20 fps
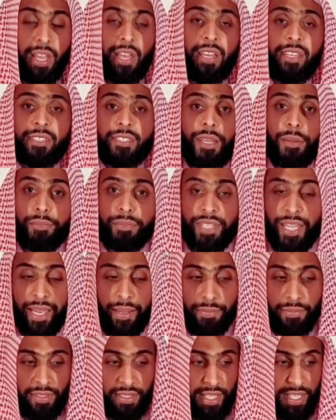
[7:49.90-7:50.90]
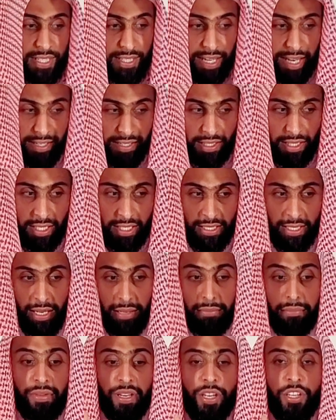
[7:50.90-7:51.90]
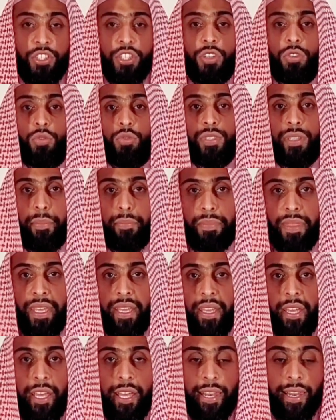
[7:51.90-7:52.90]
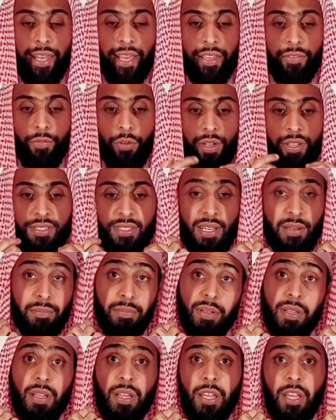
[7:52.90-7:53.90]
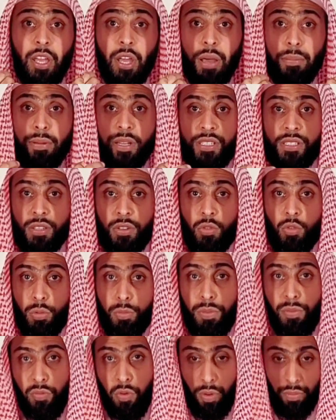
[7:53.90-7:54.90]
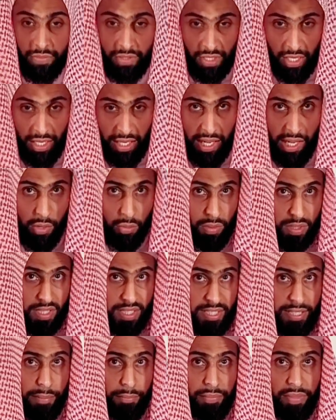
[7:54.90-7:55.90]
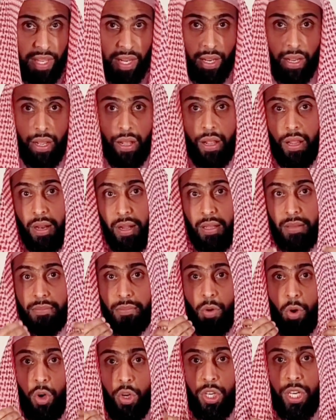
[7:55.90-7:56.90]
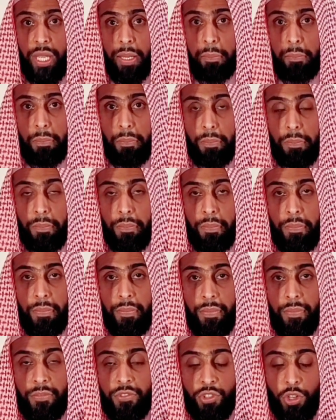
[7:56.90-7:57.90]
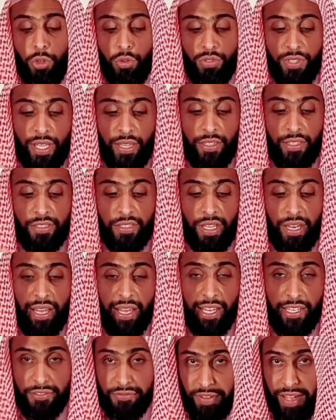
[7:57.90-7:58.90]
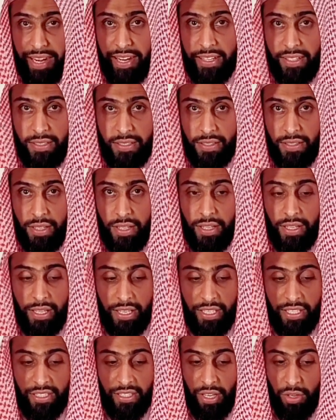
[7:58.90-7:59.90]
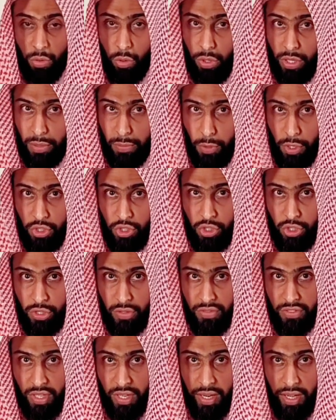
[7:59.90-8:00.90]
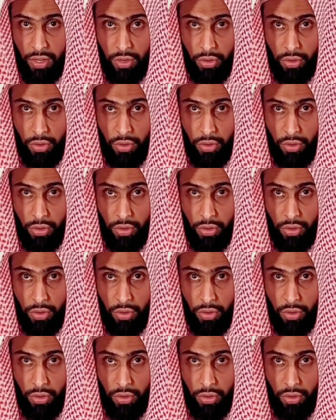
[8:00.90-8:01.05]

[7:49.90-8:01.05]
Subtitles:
Sometimes these categories can merge into something. Like for example, a person could perform salah with something haram on him. So you'd say the salah is valid. He's done all the postures of salah